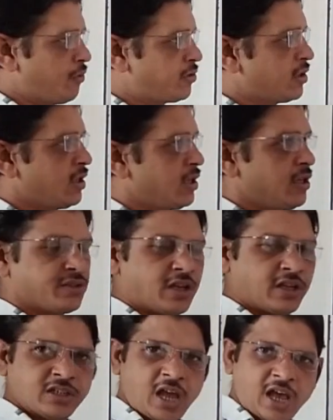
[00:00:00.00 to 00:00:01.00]
fluids
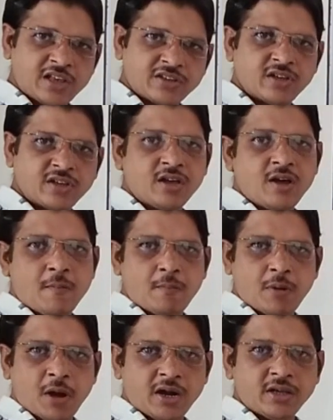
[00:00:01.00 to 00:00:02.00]
such as
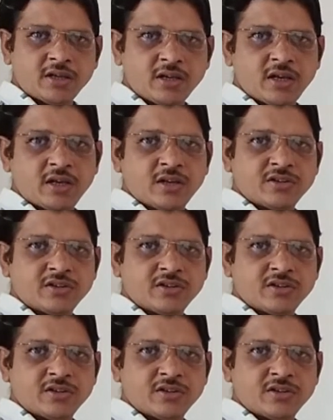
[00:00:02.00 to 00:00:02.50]
blood,